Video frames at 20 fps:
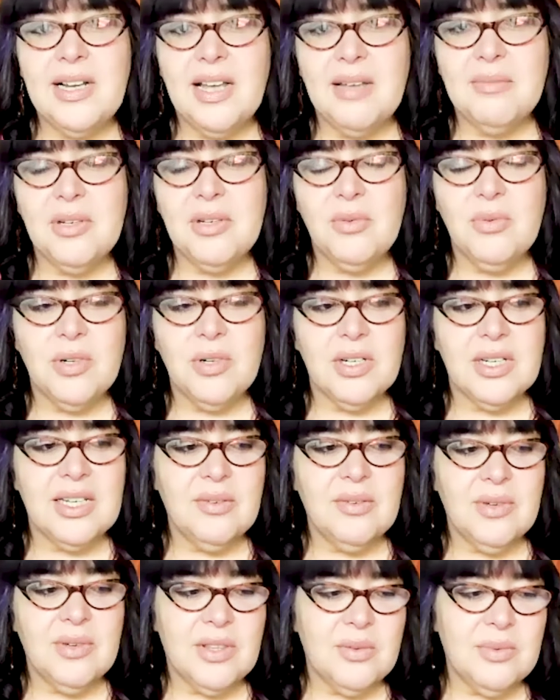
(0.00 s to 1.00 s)
I've been
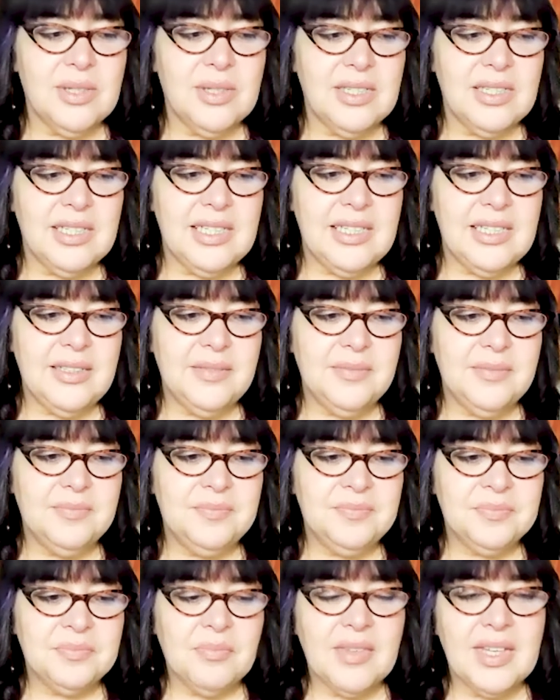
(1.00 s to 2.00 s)
working with a really
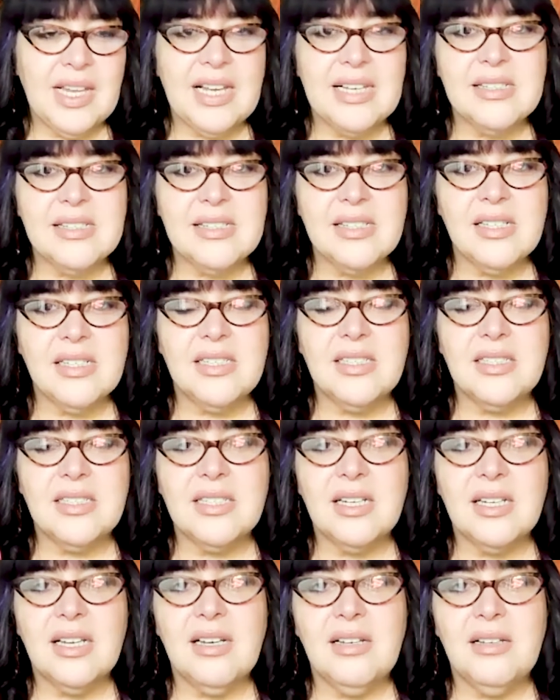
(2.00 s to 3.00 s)
excellent
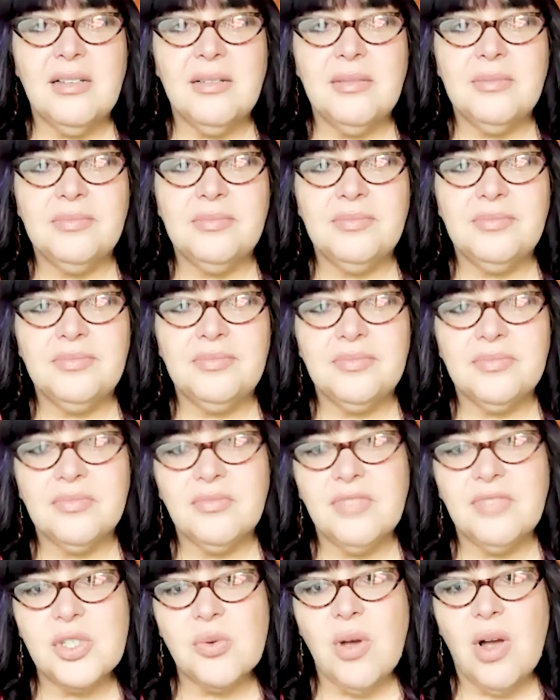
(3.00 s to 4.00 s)
um,
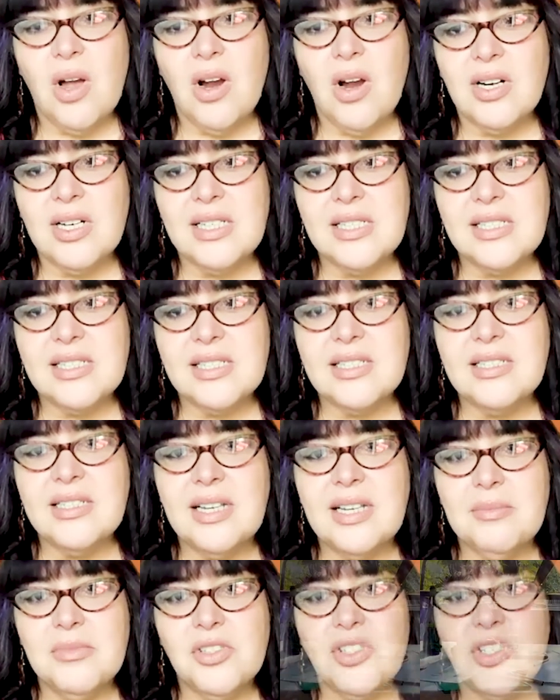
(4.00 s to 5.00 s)
visual artist
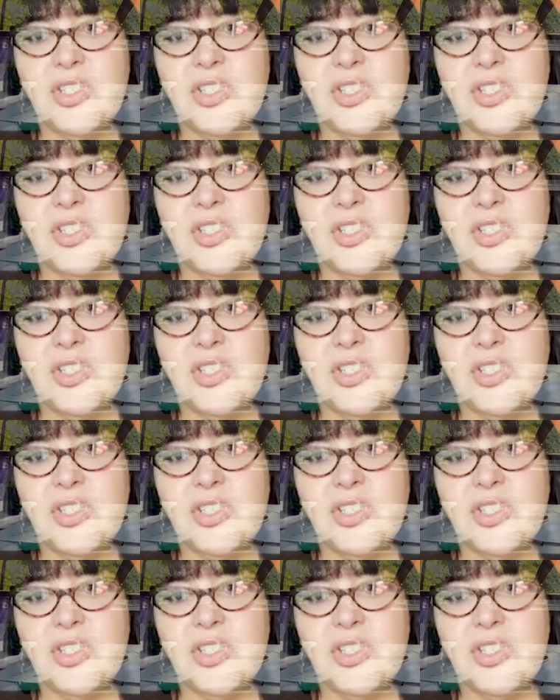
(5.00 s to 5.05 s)
named